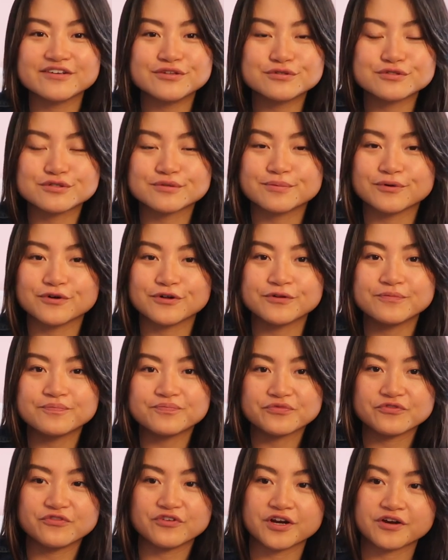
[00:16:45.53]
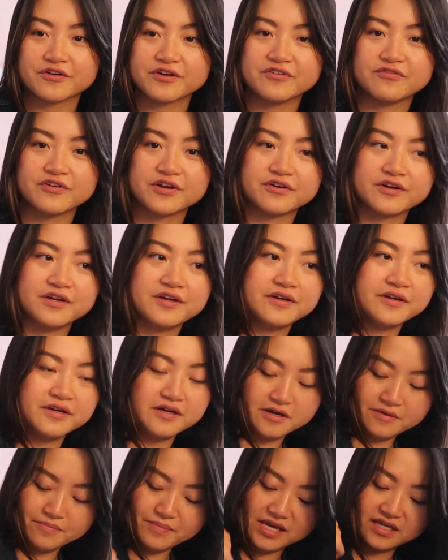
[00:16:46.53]
usable, very, very
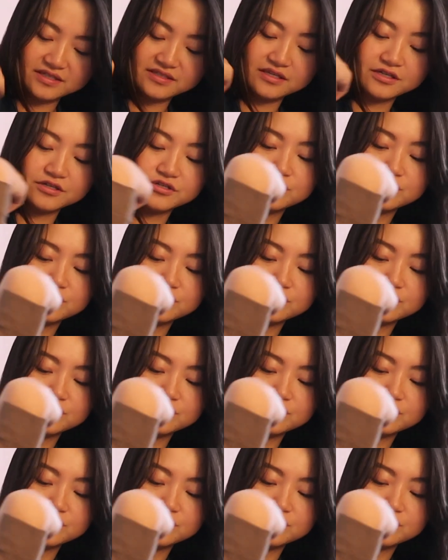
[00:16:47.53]
amazing